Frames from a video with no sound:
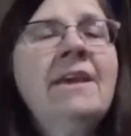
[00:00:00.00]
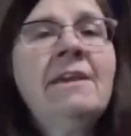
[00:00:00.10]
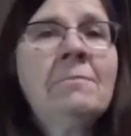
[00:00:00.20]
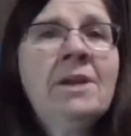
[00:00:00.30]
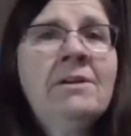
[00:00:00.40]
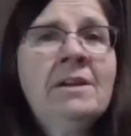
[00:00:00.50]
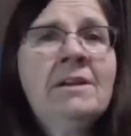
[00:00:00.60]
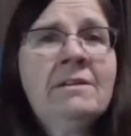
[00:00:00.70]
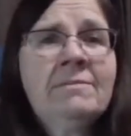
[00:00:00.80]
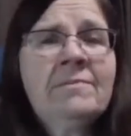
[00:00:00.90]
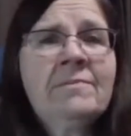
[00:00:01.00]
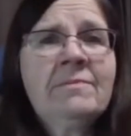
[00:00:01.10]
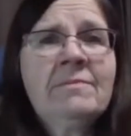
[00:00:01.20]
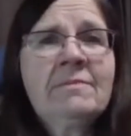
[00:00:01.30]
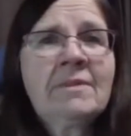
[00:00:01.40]
they get married.
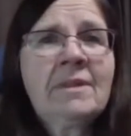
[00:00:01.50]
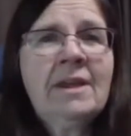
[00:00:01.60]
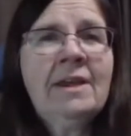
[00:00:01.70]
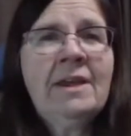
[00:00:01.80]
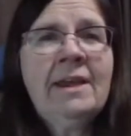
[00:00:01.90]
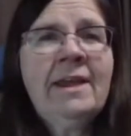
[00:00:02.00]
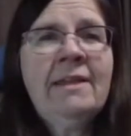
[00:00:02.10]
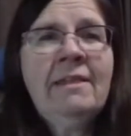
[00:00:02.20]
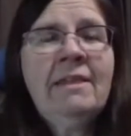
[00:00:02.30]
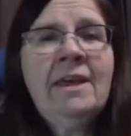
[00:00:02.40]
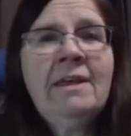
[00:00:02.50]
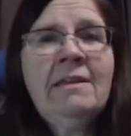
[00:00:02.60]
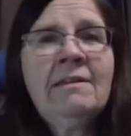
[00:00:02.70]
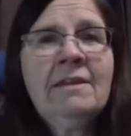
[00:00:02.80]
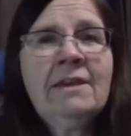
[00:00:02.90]
And
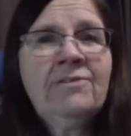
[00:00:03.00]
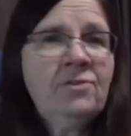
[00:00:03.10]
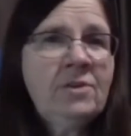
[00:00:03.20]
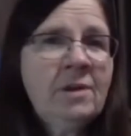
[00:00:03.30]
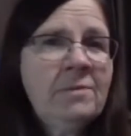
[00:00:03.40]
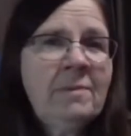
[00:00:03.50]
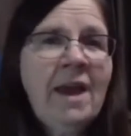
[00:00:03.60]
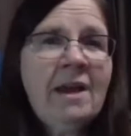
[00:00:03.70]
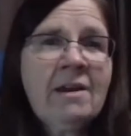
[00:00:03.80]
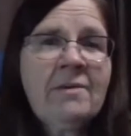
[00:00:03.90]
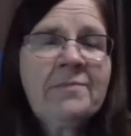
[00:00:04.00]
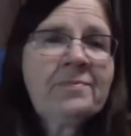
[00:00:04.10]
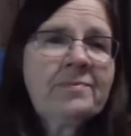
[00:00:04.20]
then guess who comes back?